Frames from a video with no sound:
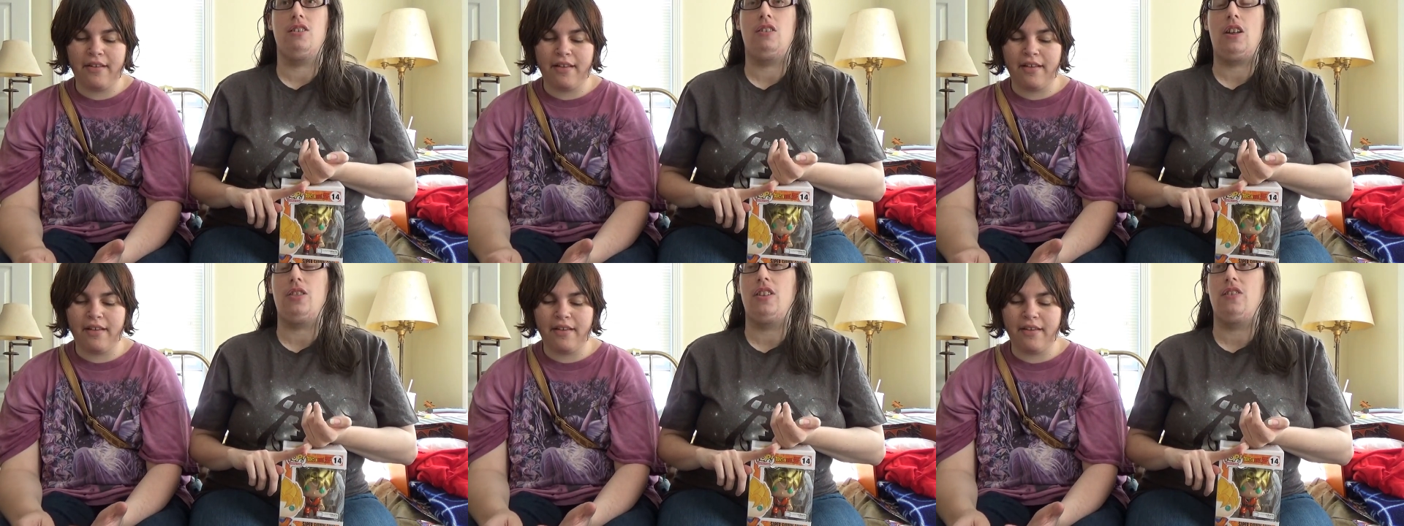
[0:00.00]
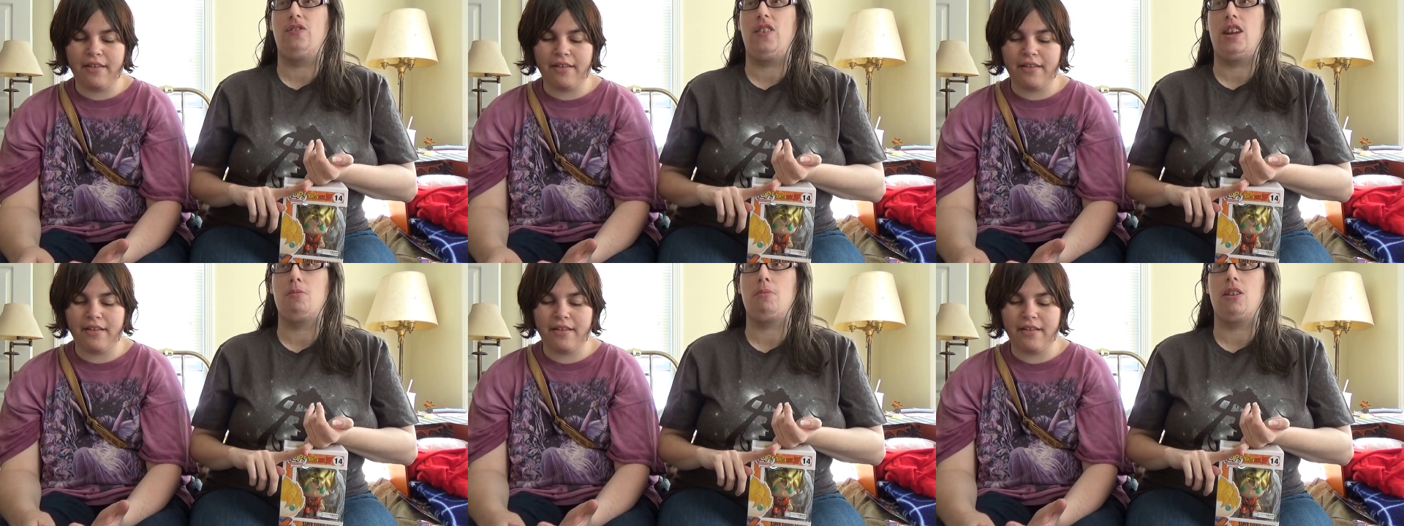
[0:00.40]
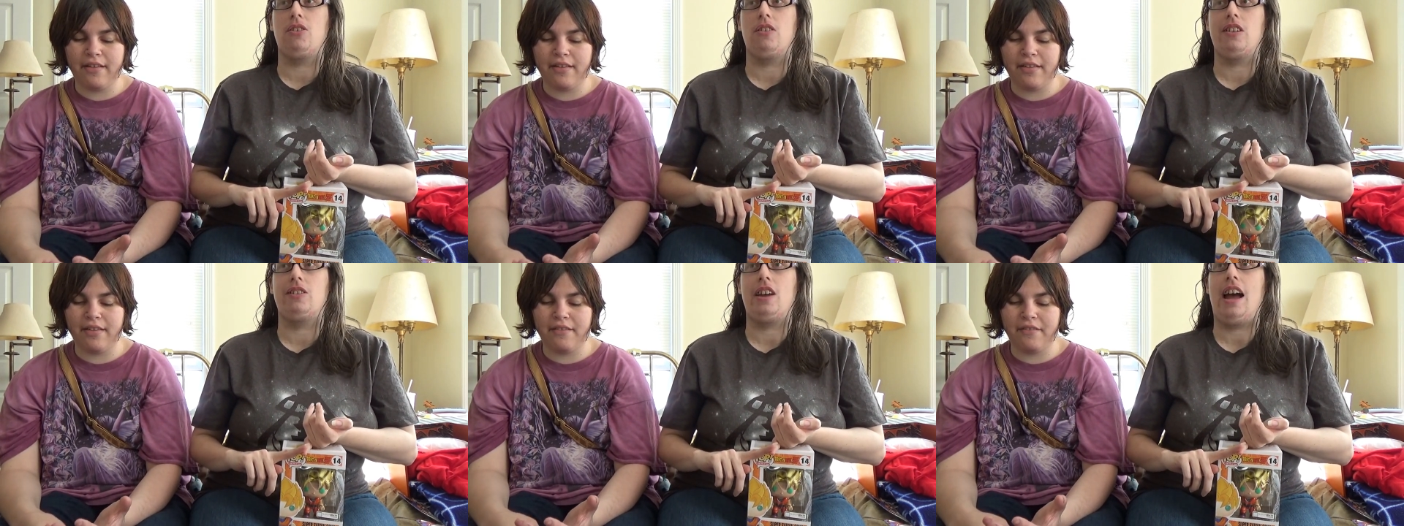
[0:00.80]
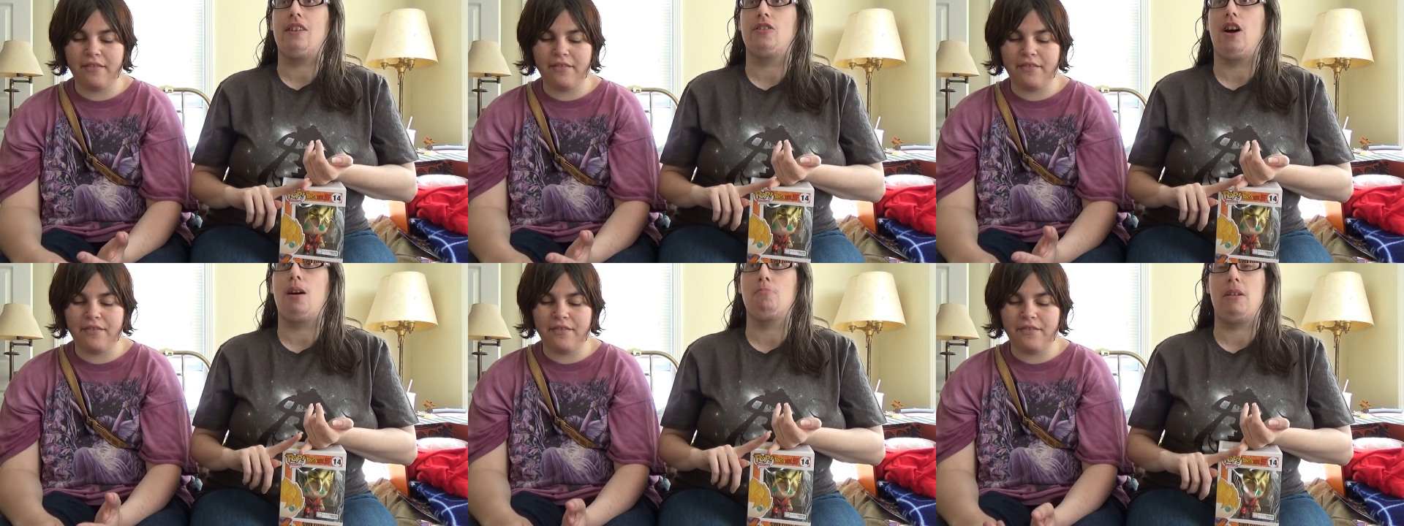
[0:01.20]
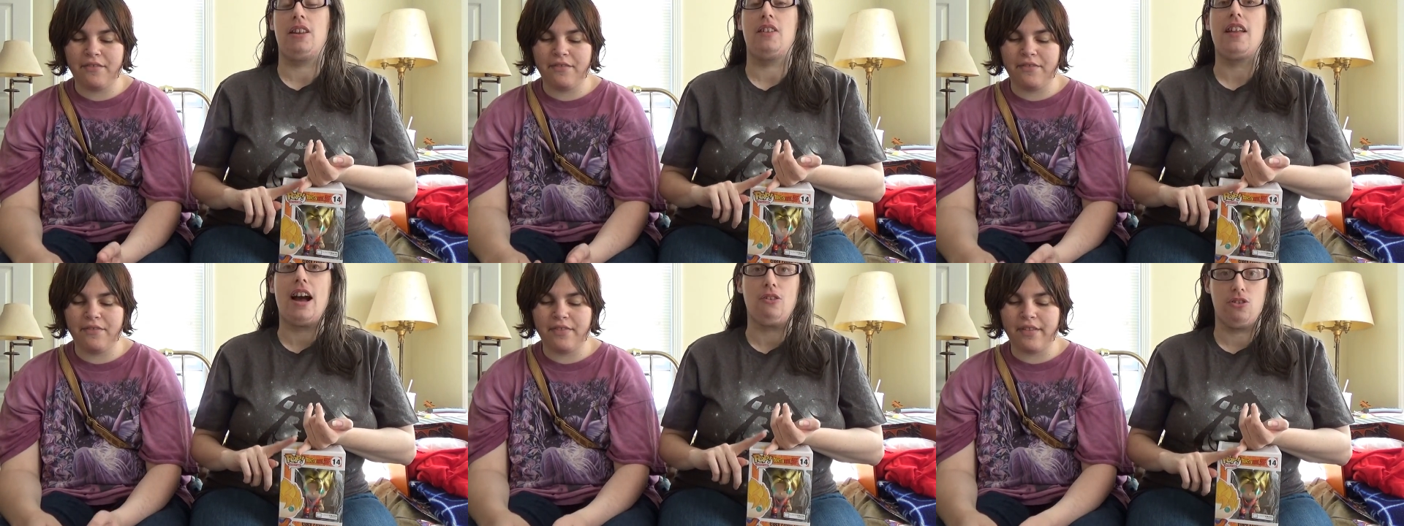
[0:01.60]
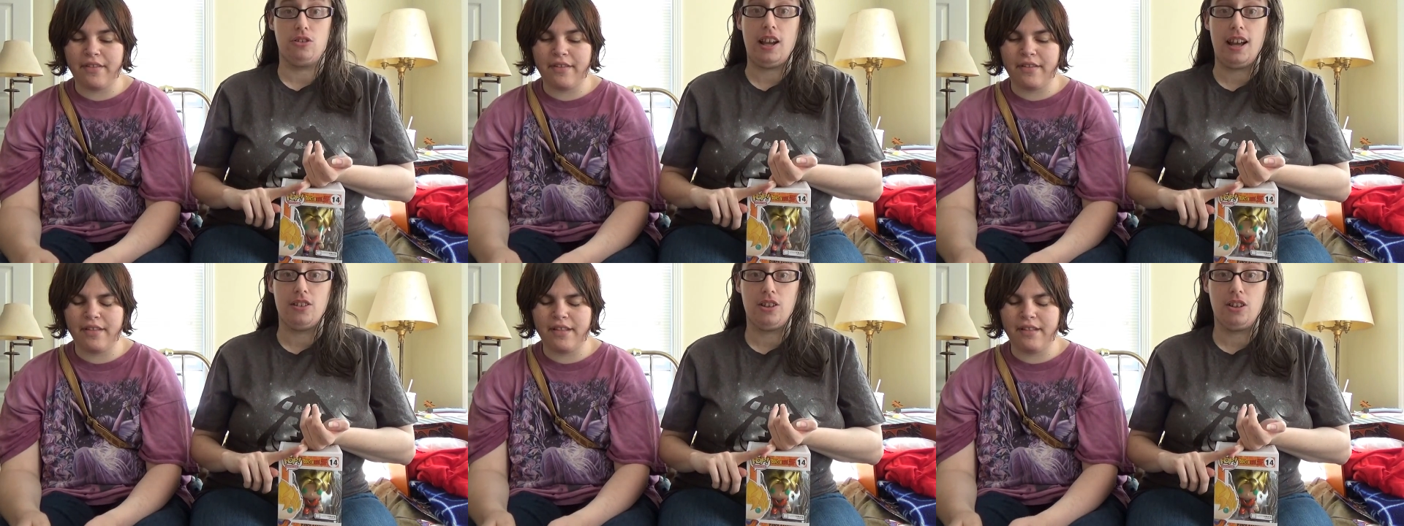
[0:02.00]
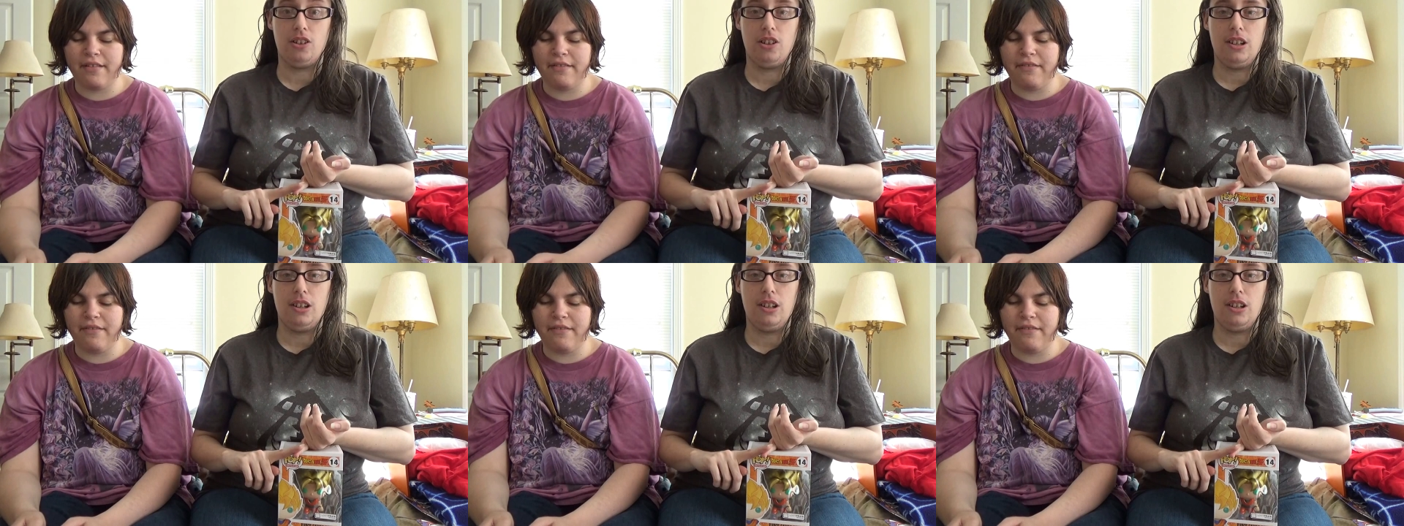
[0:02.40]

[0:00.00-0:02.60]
Speaker 1: what the theme is, it has not been announced yet.